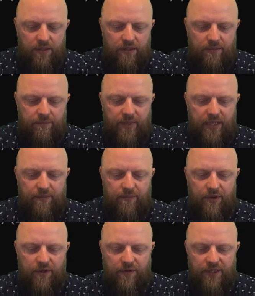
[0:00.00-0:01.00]
make
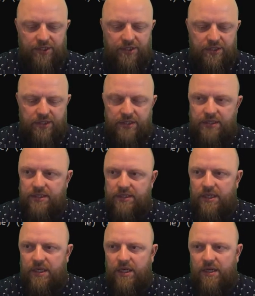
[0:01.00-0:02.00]
migrations.
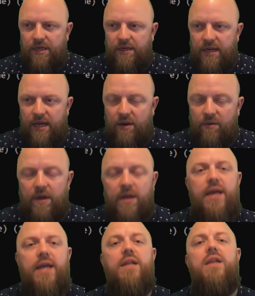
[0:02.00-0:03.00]
Now,
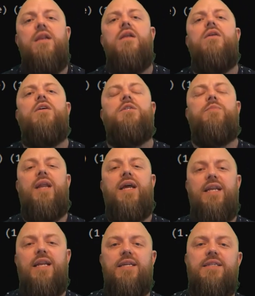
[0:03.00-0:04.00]
in the last
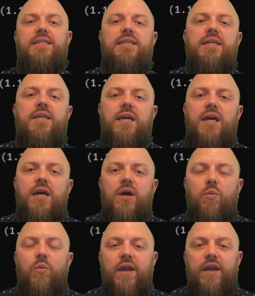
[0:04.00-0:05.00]
playlist,
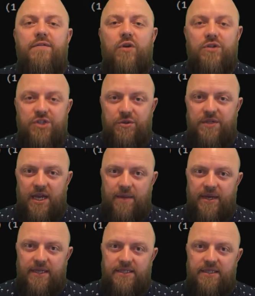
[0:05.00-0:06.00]
we've got 2
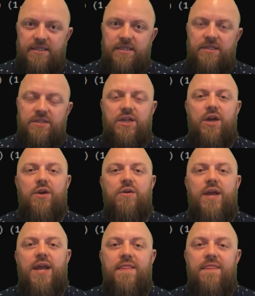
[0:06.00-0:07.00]
databases. So
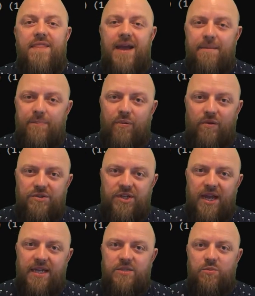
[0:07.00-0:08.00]
in that
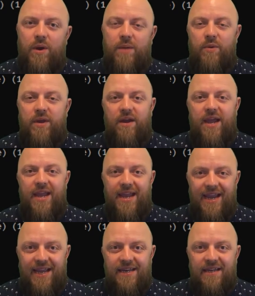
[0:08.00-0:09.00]
project, when we are
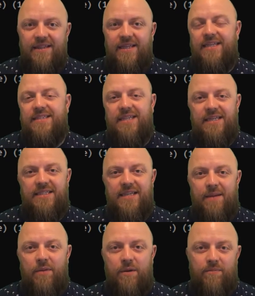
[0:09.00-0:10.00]
in the did
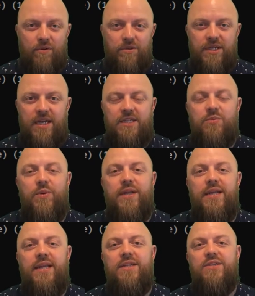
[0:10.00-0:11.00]
demo project, we
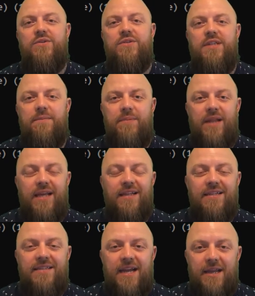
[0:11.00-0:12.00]
need to stipulate the
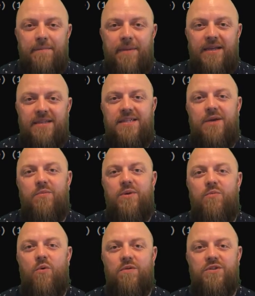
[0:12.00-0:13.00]
database that we
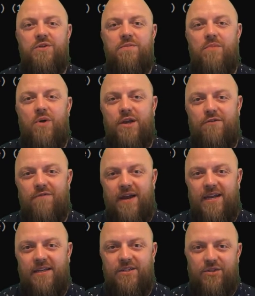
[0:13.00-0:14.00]
want to
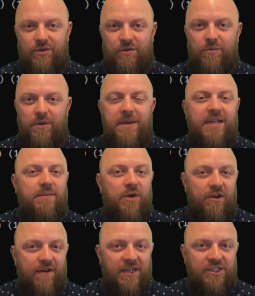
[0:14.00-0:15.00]
migrate to. We make the
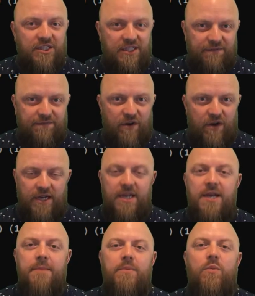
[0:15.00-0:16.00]
migrations, that's fine.
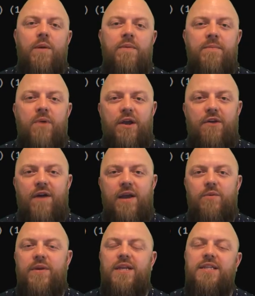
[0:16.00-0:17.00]
But when we
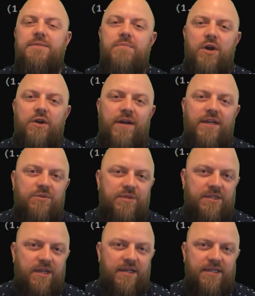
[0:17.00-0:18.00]
migrate, we need to migrate to a
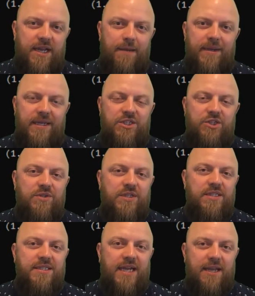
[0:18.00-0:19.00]
certain database
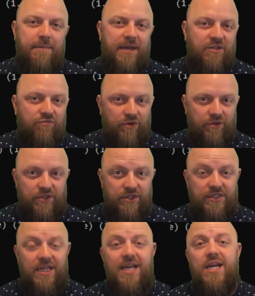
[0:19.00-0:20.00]
using database
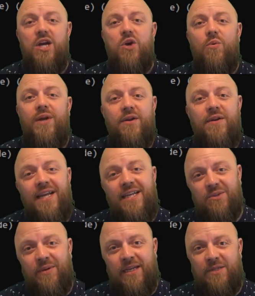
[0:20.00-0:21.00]
routers. We don't need
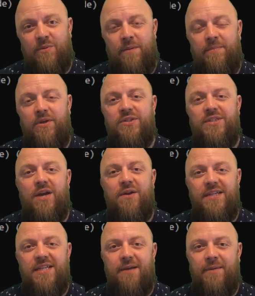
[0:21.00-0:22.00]
to in this one because the
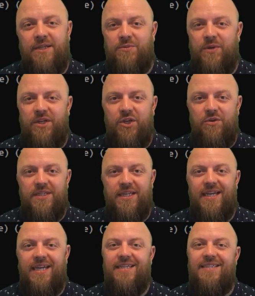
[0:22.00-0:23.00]
only database we're
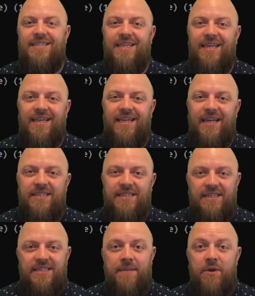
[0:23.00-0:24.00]
using is the
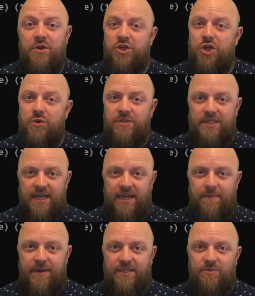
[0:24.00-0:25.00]
did demo user
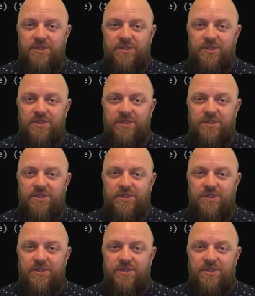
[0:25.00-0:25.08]
database, which